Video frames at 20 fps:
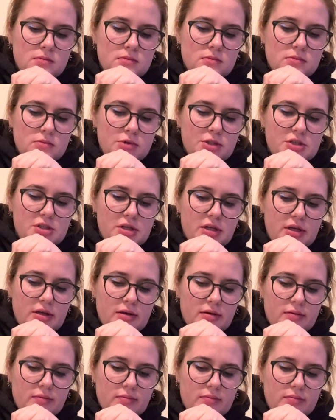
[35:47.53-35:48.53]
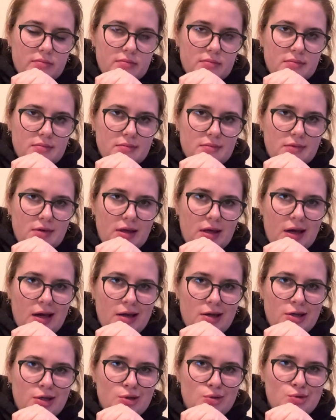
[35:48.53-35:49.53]
which, like, yeah,
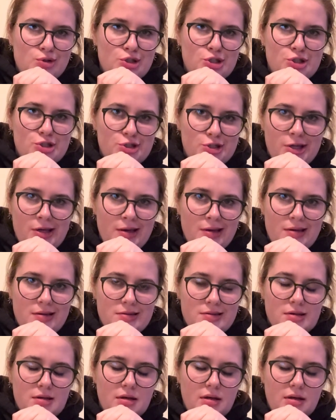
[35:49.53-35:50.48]
no shit.